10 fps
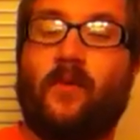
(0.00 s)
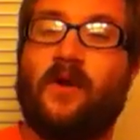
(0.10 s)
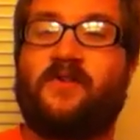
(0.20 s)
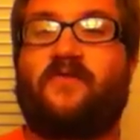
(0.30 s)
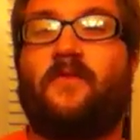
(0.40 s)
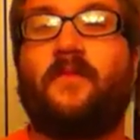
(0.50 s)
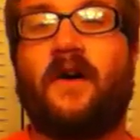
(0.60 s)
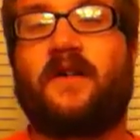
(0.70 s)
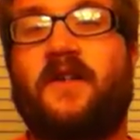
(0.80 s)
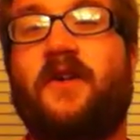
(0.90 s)
the boys from
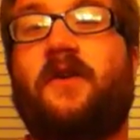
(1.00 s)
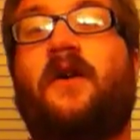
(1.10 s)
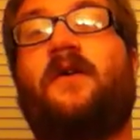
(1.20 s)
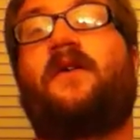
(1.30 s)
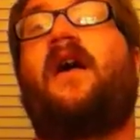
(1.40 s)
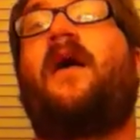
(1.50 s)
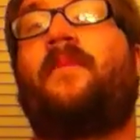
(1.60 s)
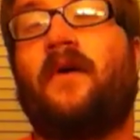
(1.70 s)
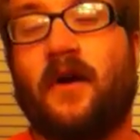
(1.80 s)
Kindergarten Cop,